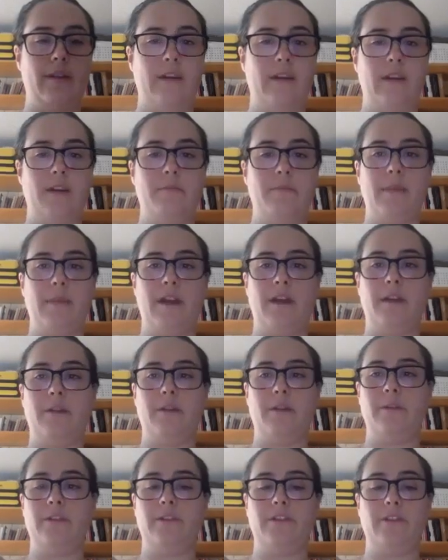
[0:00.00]
And Mel,
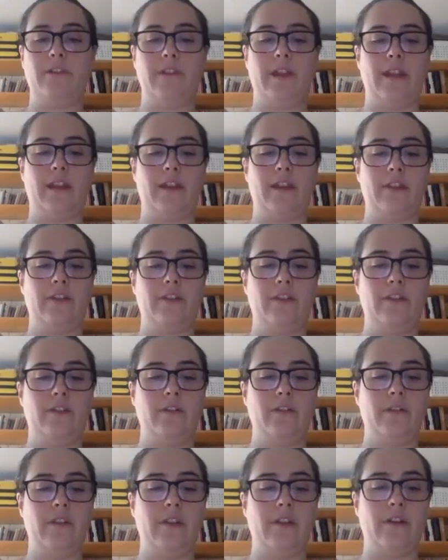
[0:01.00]
would you like to
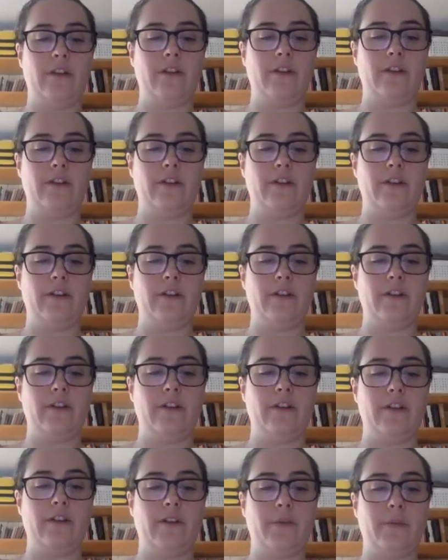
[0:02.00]
do the honors with
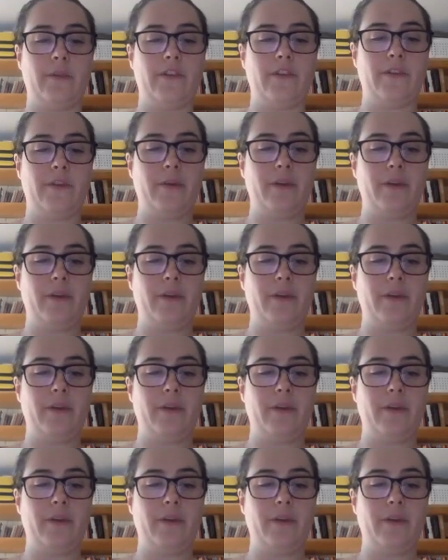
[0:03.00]
this one?